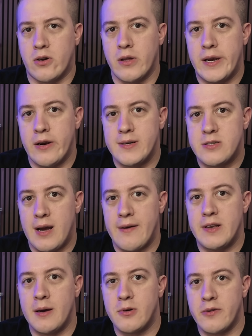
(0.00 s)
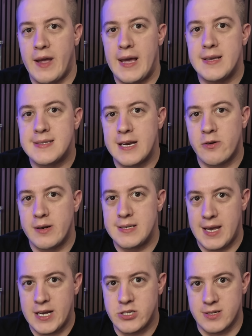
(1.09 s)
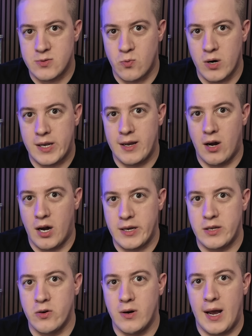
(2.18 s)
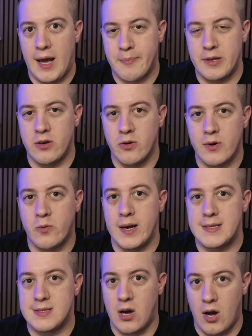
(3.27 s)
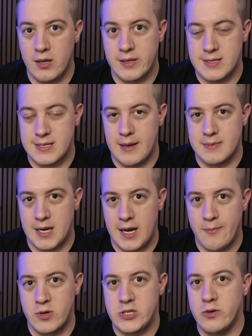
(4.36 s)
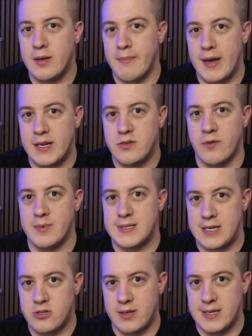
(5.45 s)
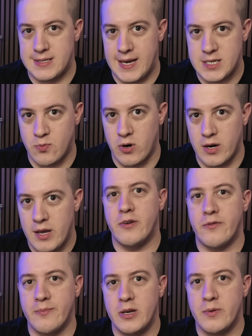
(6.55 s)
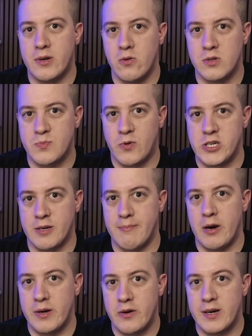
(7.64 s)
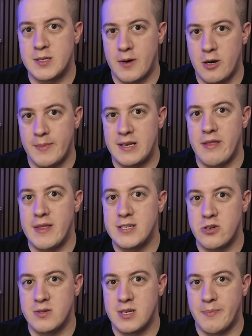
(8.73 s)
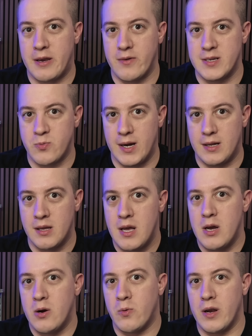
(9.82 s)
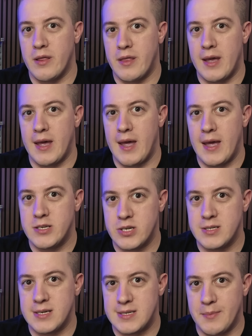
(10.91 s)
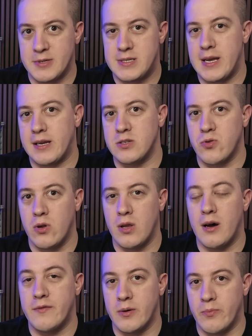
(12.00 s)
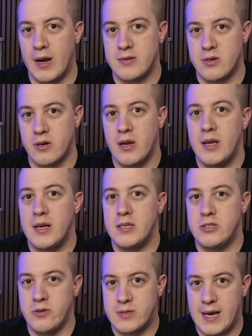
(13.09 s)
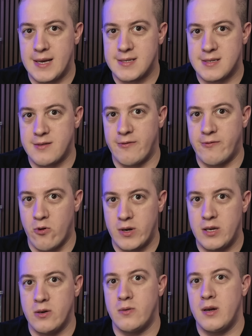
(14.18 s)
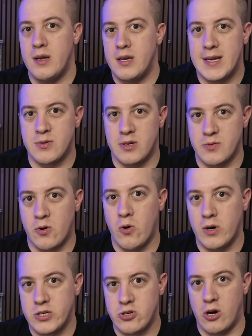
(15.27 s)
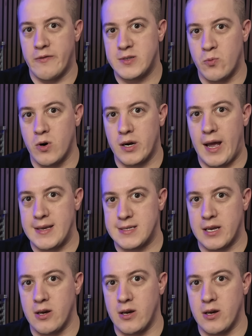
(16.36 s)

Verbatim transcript: The goal here is to have a number of asynchronous agents working on your app and your requests all at the same time, which you can manage from a centralized dashboard. If you're familiar with Google's Project Mariner experiment, this shows up here as well, where the agent is able to take control of your browser, do tasks for you, as well as record and show off its work as it